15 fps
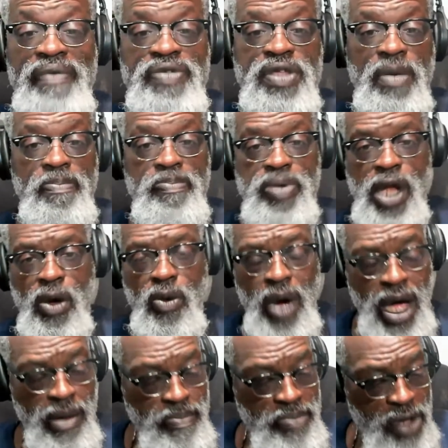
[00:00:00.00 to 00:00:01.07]
to blow
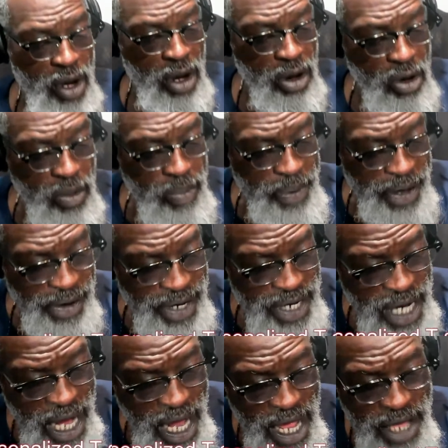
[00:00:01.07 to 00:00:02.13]
up your old
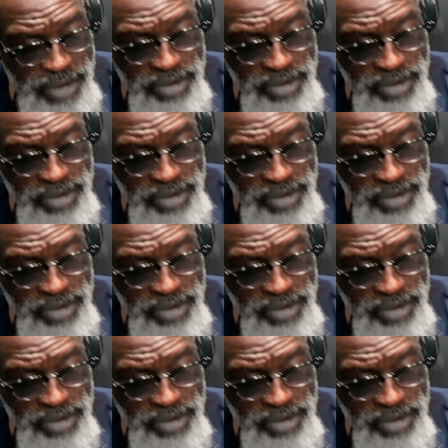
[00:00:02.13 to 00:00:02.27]
paradigm.